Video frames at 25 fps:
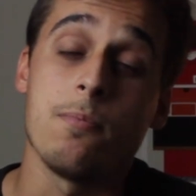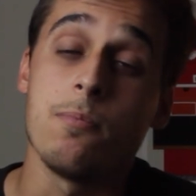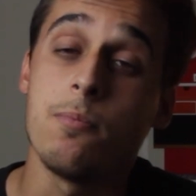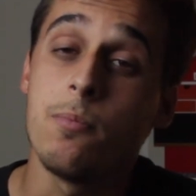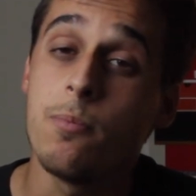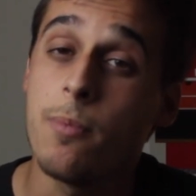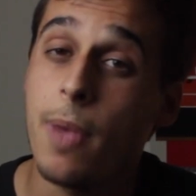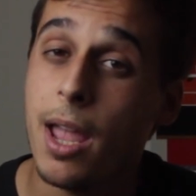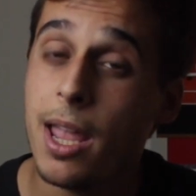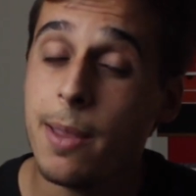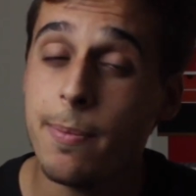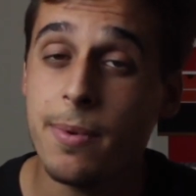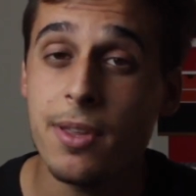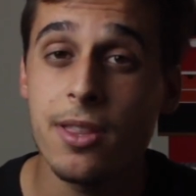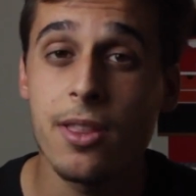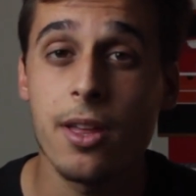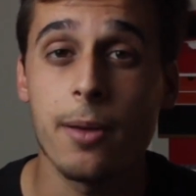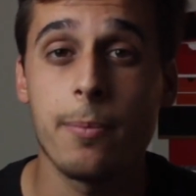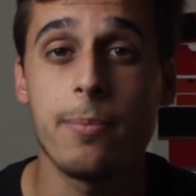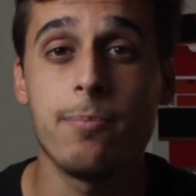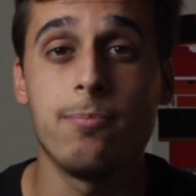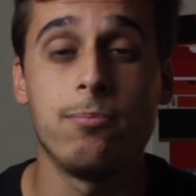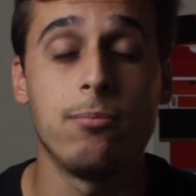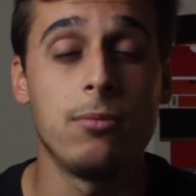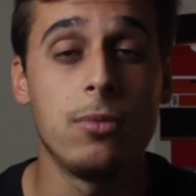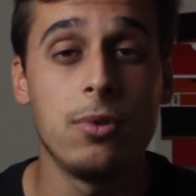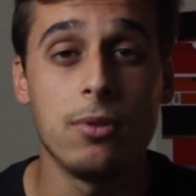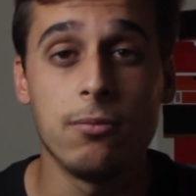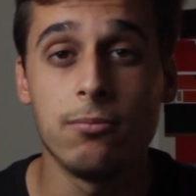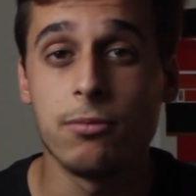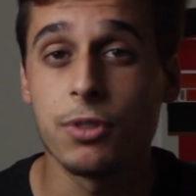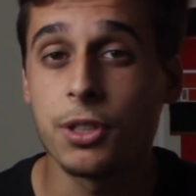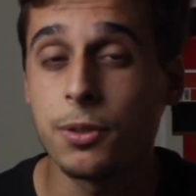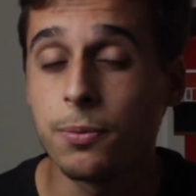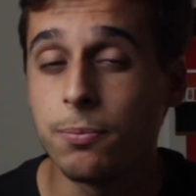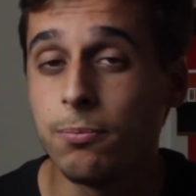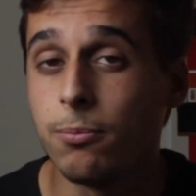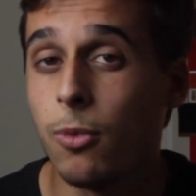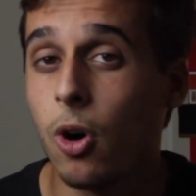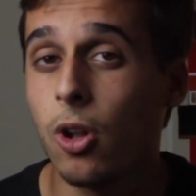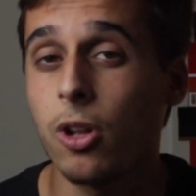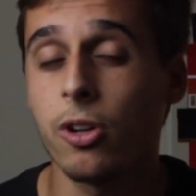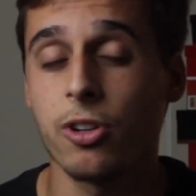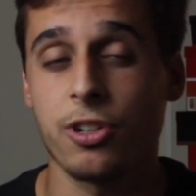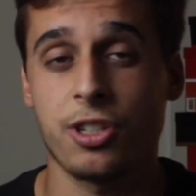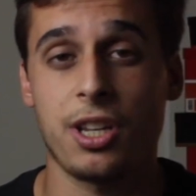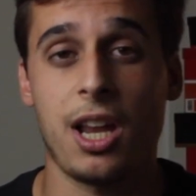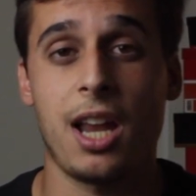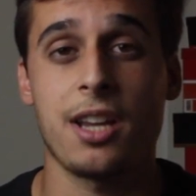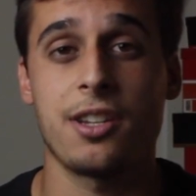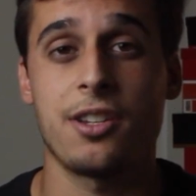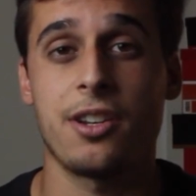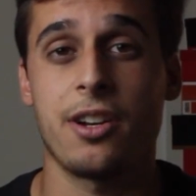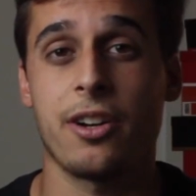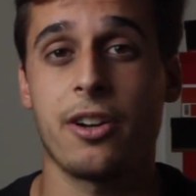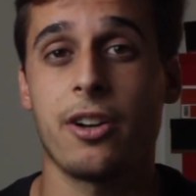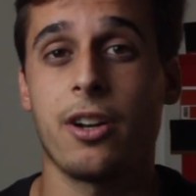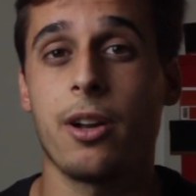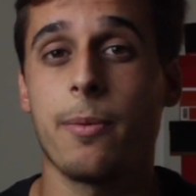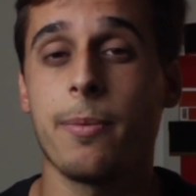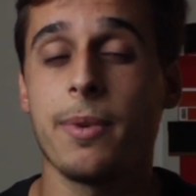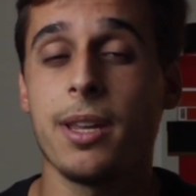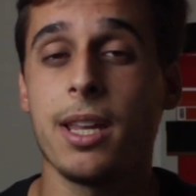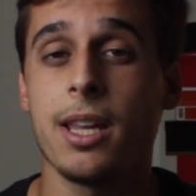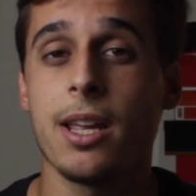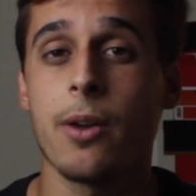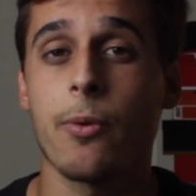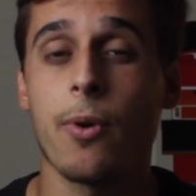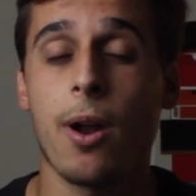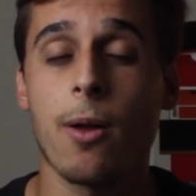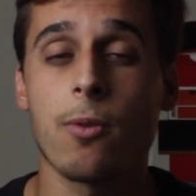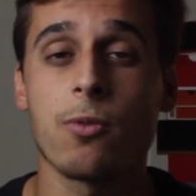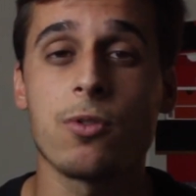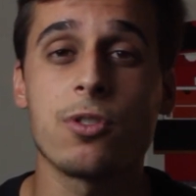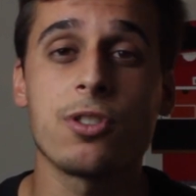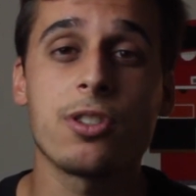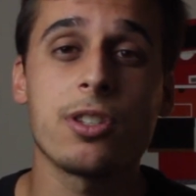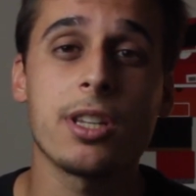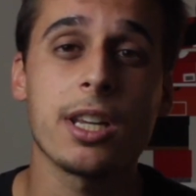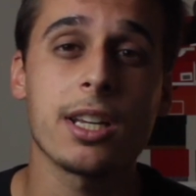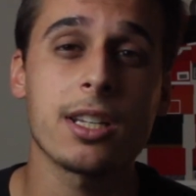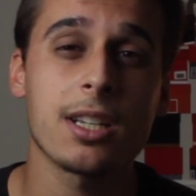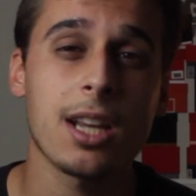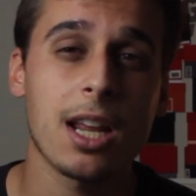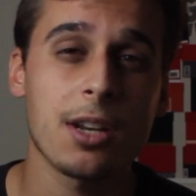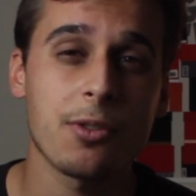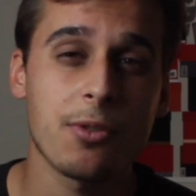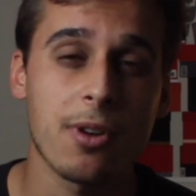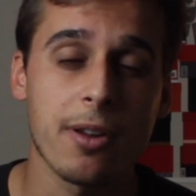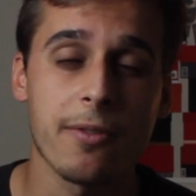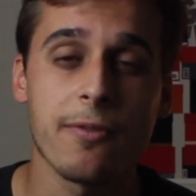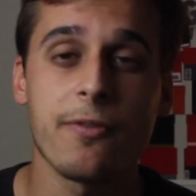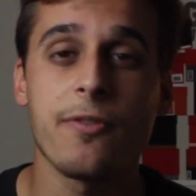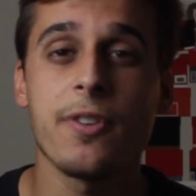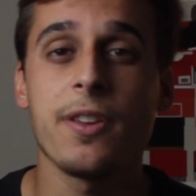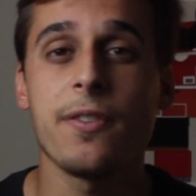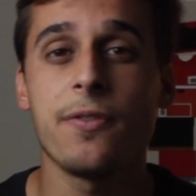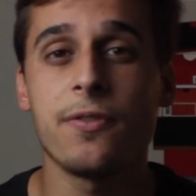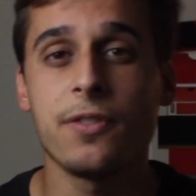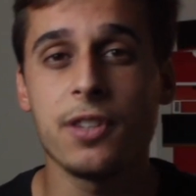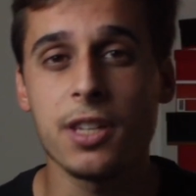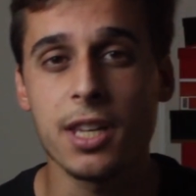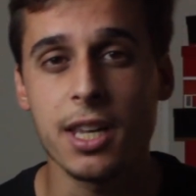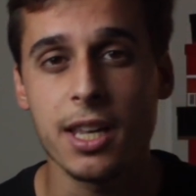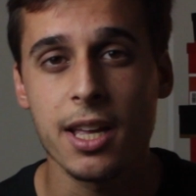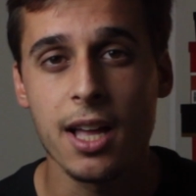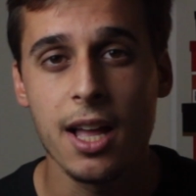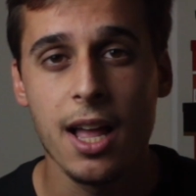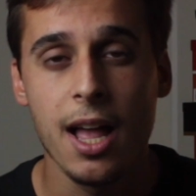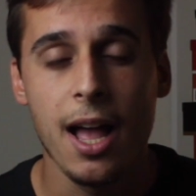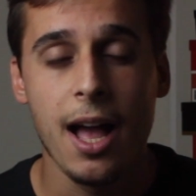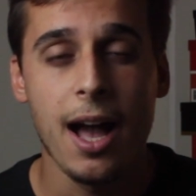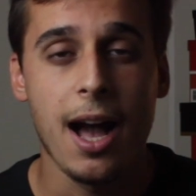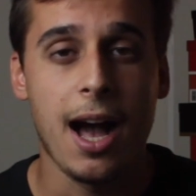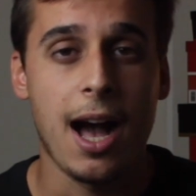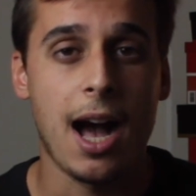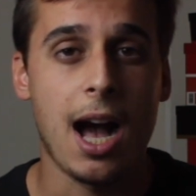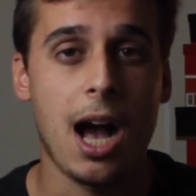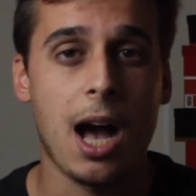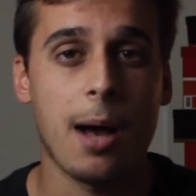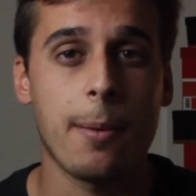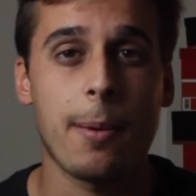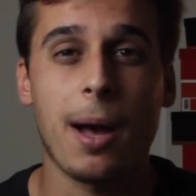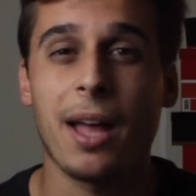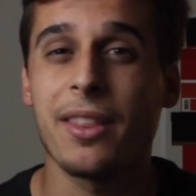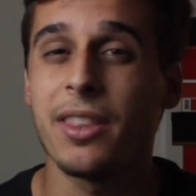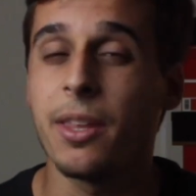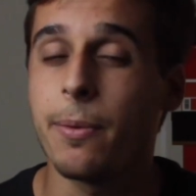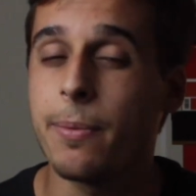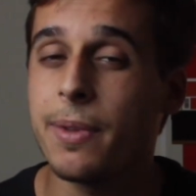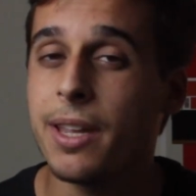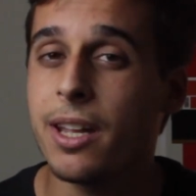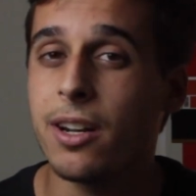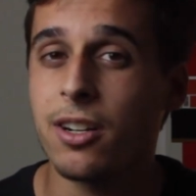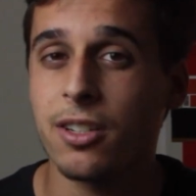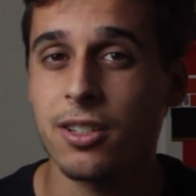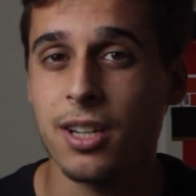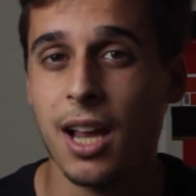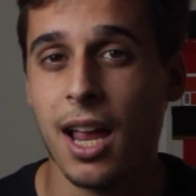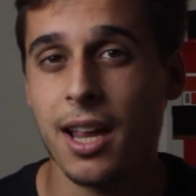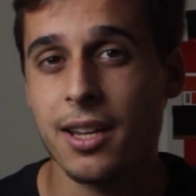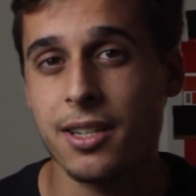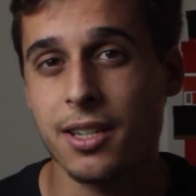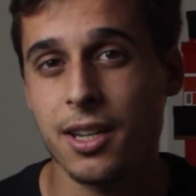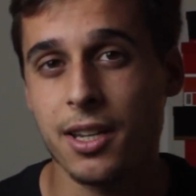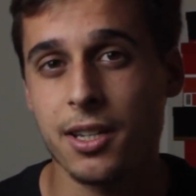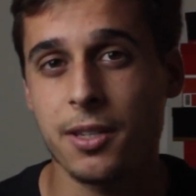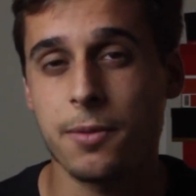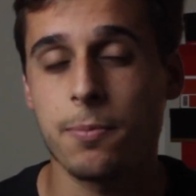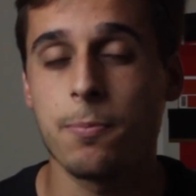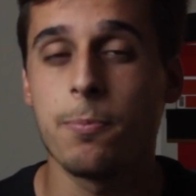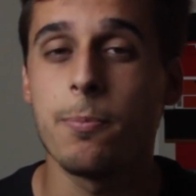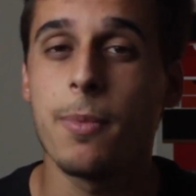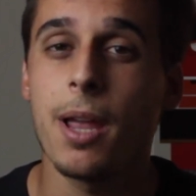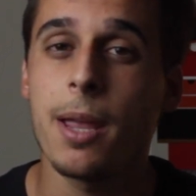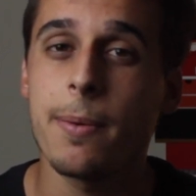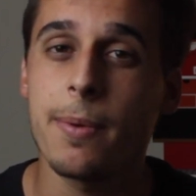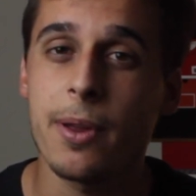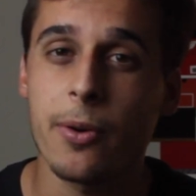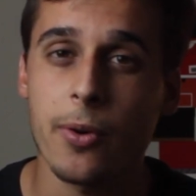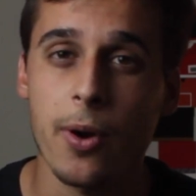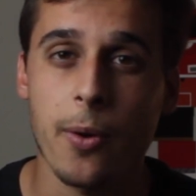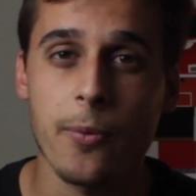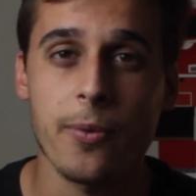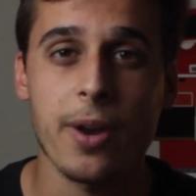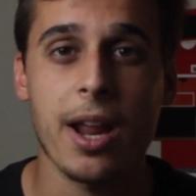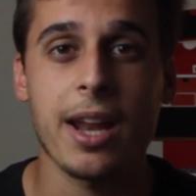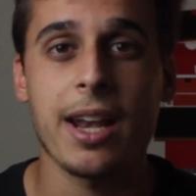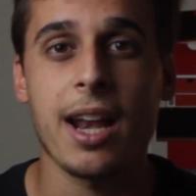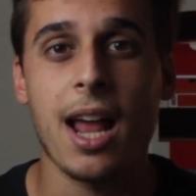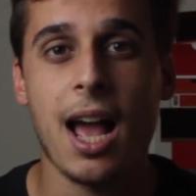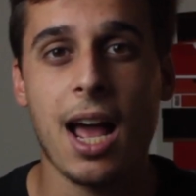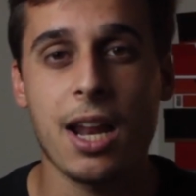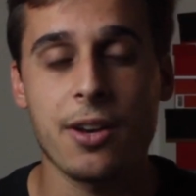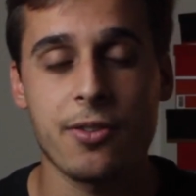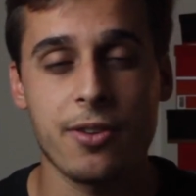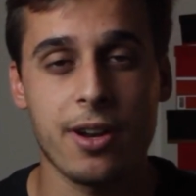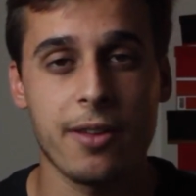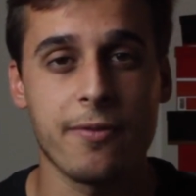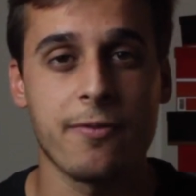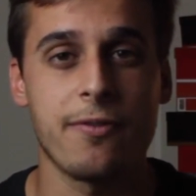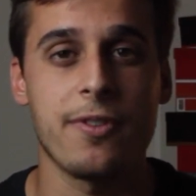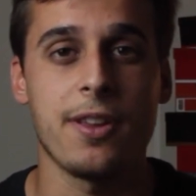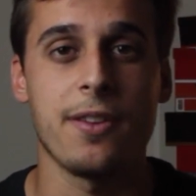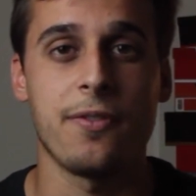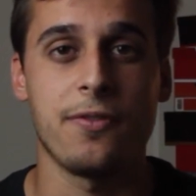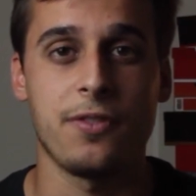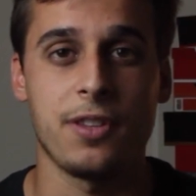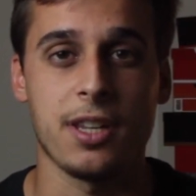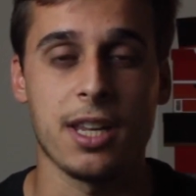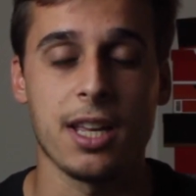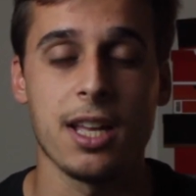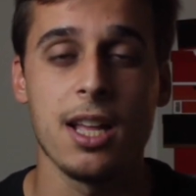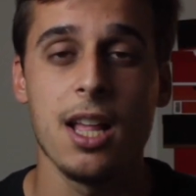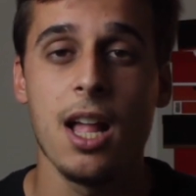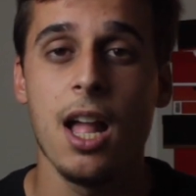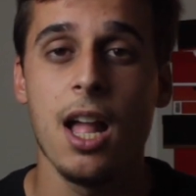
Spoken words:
Maybe the smaller sizes are gonna be around 650, and the bigger sizes maybe around 950.